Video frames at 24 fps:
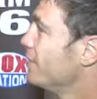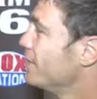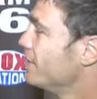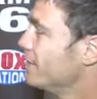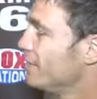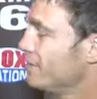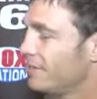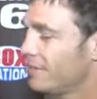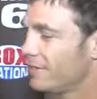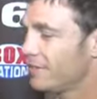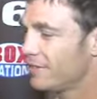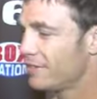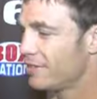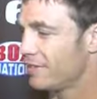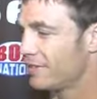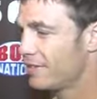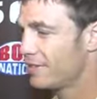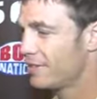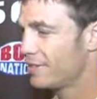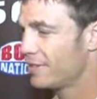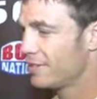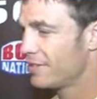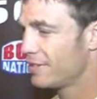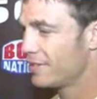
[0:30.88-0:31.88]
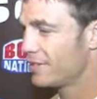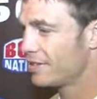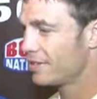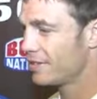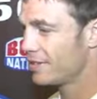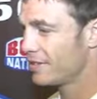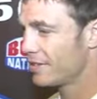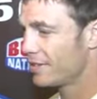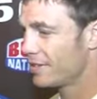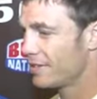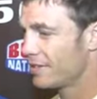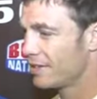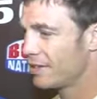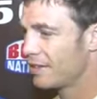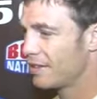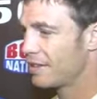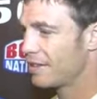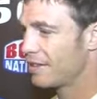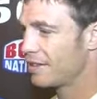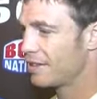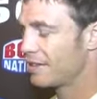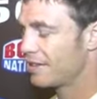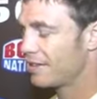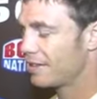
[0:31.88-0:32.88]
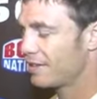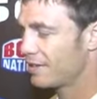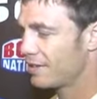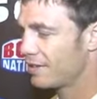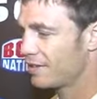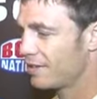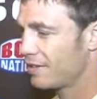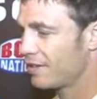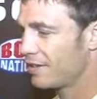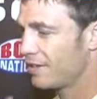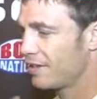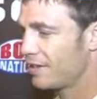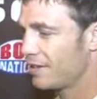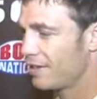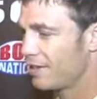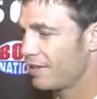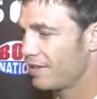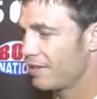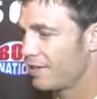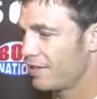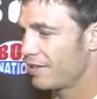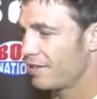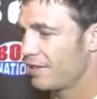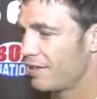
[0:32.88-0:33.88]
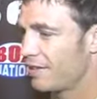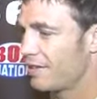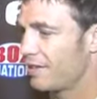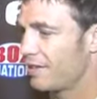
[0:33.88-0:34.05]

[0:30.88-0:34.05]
(not speaking)